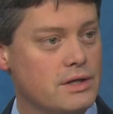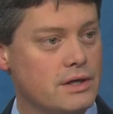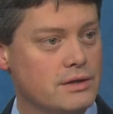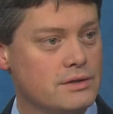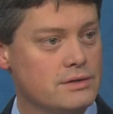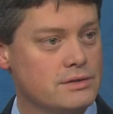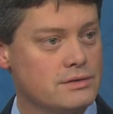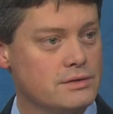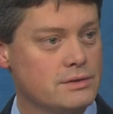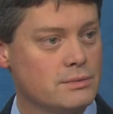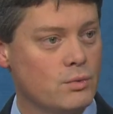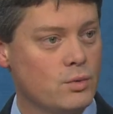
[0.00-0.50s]

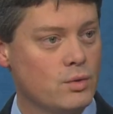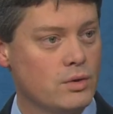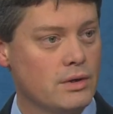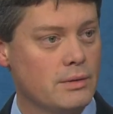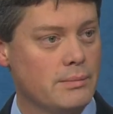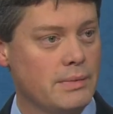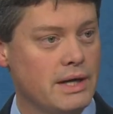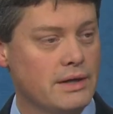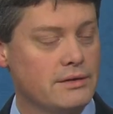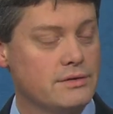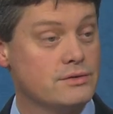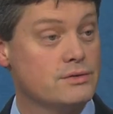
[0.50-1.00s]
talk to you some more
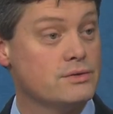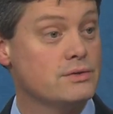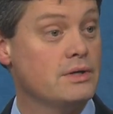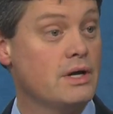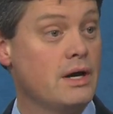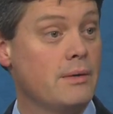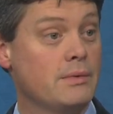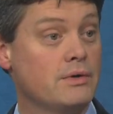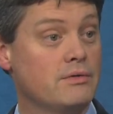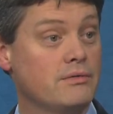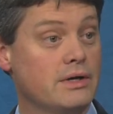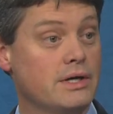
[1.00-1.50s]
about the
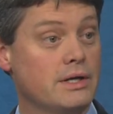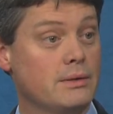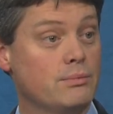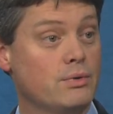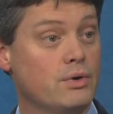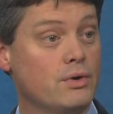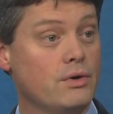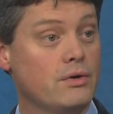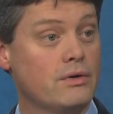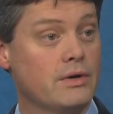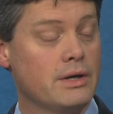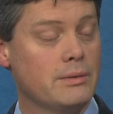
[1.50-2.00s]
Tsunami Ready
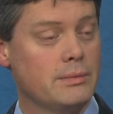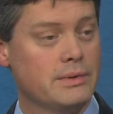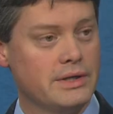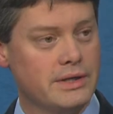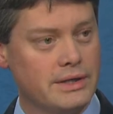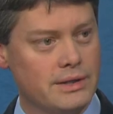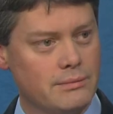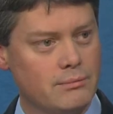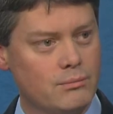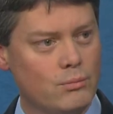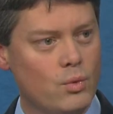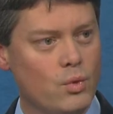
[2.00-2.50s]
program and
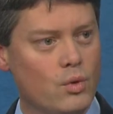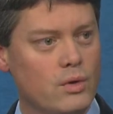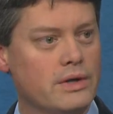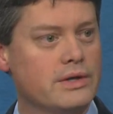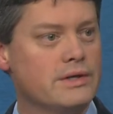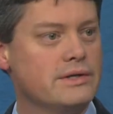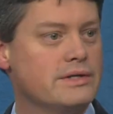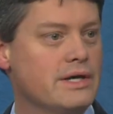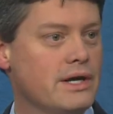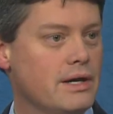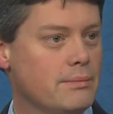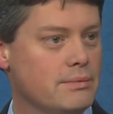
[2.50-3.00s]
get more
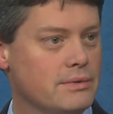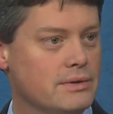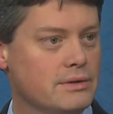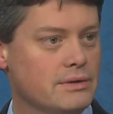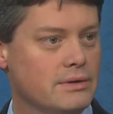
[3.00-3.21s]
in depth